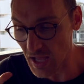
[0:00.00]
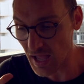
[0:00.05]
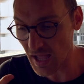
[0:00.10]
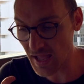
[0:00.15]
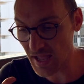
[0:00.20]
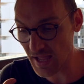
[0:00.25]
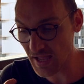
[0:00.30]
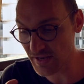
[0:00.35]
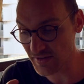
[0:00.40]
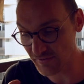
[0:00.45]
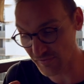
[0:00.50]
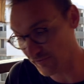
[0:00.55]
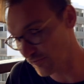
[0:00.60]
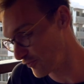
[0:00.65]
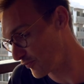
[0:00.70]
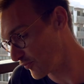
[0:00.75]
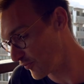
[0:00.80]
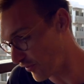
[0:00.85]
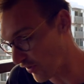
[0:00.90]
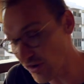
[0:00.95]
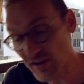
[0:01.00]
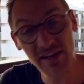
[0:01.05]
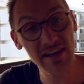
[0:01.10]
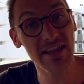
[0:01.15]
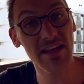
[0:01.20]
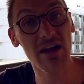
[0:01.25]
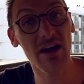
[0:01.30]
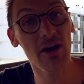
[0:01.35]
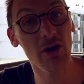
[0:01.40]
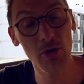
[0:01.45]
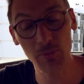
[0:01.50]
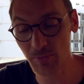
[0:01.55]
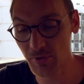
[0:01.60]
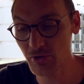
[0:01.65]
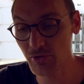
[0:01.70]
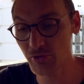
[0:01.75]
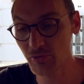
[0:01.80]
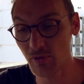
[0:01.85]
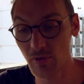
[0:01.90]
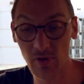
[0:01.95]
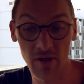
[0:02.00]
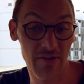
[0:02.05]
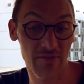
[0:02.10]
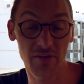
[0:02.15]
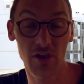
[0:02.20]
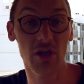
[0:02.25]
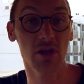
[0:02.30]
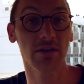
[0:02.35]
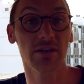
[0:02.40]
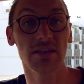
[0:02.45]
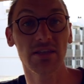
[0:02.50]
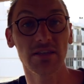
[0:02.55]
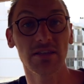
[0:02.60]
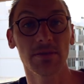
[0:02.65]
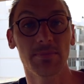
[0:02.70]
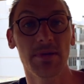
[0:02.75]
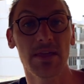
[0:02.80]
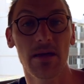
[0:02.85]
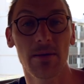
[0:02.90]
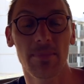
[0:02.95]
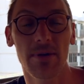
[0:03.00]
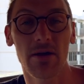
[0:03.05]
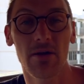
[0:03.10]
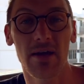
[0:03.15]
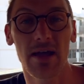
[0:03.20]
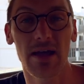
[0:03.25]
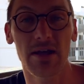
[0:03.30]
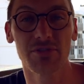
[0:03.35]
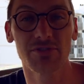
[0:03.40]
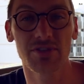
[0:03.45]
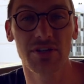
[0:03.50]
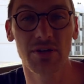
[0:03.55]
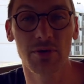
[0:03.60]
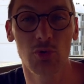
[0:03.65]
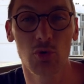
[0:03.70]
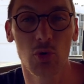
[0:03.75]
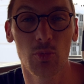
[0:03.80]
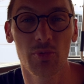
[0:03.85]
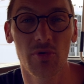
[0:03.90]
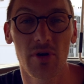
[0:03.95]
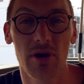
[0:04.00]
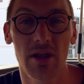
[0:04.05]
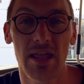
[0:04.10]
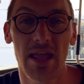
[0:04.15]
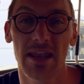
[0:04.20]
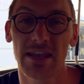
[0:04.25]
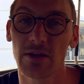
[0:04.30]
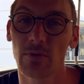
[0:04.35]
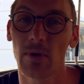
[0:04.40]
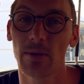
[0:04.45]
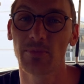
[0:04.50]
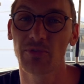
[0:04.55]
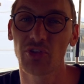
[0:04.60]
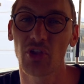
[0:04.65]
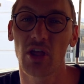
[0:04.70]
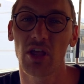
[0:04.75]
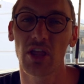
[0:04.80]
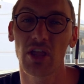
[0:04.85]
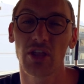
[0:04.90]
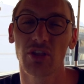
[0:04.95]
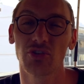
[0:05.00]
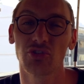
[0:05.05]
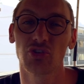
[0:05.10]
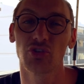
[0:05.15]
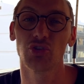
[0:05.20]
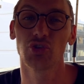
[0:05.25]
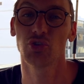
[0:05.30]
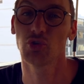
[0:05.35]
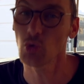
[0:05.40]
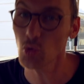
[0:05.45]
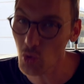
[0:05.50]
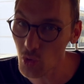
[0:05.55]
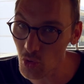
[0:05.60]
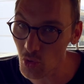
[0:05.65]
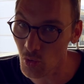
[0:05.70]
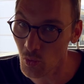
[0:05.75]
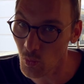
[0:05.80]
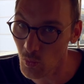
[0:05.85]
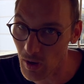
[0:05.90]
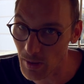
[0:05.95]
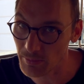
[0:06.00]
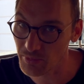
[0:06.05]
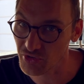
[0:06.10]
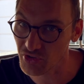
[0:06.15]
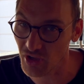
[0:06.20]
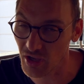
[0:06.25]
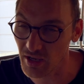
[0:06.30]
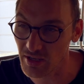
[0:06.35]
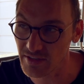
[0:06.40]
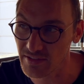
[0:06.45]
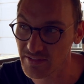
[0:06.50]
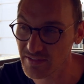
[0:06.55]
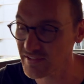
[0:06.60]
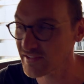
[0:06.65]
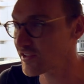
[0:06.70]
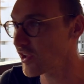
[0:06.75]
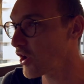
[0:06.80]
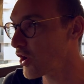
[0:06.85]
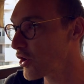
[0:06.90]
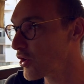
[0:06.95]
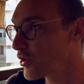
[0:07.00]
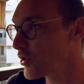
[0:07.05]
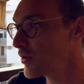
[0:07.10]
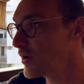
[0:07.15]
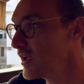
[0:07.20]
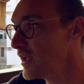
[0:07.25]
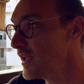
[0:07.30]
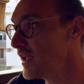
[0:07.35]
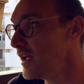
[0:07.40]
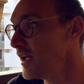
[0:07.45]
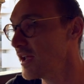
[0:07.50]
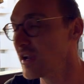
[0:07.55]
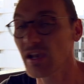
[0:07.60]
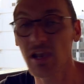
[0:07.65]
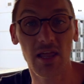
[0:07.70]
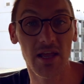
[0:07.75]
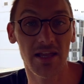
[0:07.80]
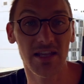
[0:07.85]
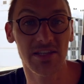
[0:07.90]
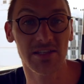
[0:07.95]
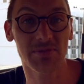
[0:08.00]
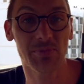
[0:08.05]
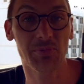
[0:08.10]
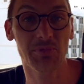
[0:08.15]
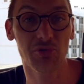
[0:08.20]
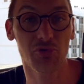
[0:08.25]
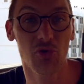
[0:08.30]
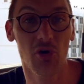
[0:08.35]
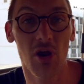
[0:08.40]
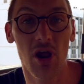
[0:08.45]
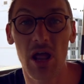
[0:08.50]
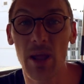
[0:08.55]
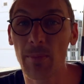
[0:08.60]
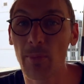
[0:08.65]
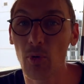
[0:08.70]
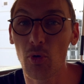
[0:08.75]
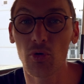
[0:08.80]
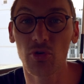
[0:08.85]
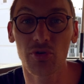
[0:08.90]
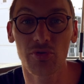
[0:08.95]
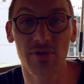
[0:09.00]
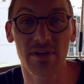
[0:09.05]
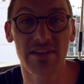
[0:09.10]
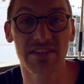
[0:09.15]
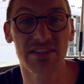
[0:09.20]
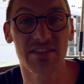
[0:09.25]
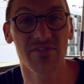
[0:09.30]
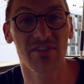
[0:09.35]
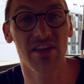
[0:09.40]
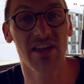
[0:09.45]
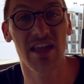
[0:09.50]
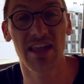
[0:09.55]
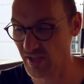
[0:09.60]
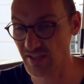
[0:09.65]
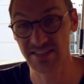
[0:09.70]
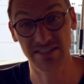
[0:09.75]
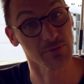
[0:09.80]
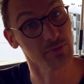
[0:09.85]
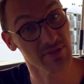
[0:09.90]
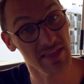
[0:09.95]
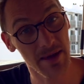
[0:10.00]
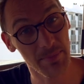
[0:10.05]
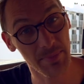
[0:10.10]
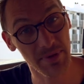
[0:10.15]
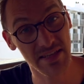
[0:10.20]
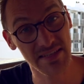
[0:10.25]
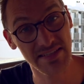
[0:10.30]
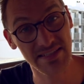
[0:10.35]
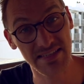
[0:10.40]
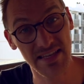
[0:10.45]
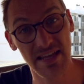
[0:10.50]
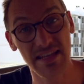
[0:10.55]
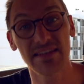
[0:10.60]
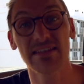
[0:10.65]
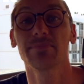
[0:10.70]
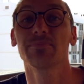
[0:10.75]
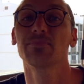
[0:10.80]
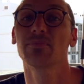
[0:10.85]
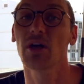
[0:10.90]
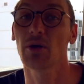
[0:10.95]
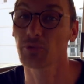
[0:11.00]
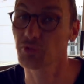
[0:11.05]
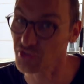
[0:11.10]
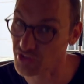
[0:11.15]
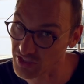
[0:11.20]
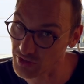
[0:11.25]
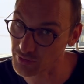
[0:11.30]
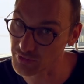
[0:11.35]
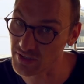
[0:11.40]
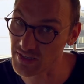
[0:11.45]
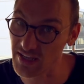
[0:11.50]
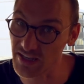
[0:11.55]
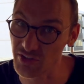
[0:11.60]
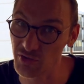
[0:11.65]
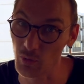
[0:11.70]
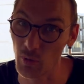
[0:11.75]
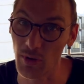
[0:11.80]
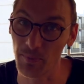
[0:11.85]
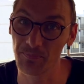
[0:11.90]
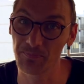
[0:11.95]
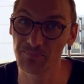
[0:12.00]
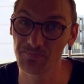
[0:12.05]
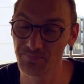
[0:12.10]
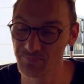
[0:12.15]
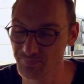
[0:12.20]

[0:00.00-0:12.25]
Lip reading: And finally, I hope you have learned a little bit about how to incorporate any website into your website. So like, subscribe, all the rest of it. So with that being said, I'll see you on the next one.